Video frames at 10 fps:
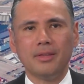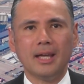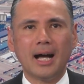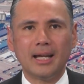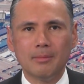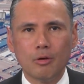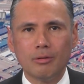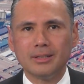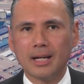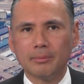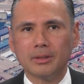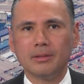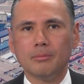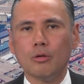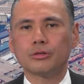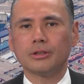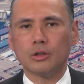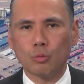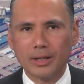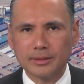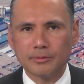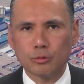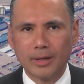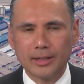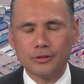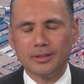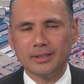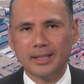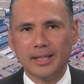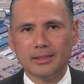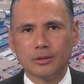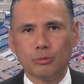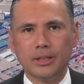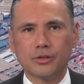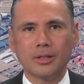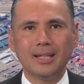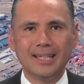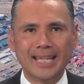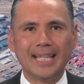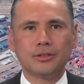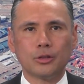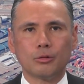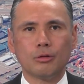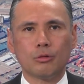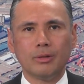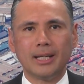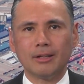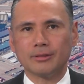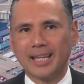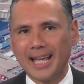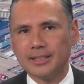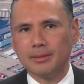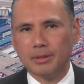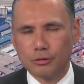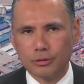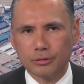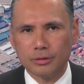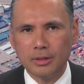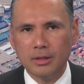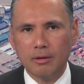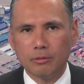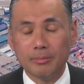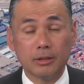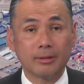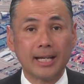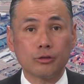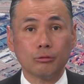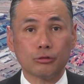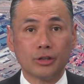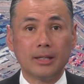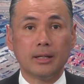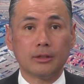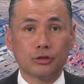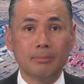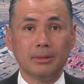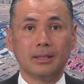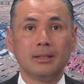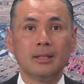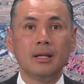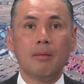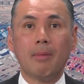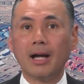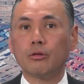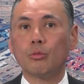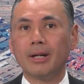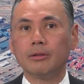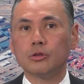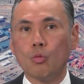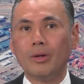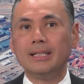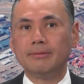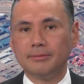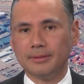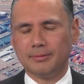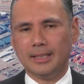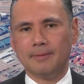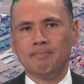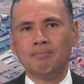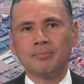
the IMO adopted the most aggressive strategy to date to reach net zero greenhouse gas emissions from international shipping by or around 2050.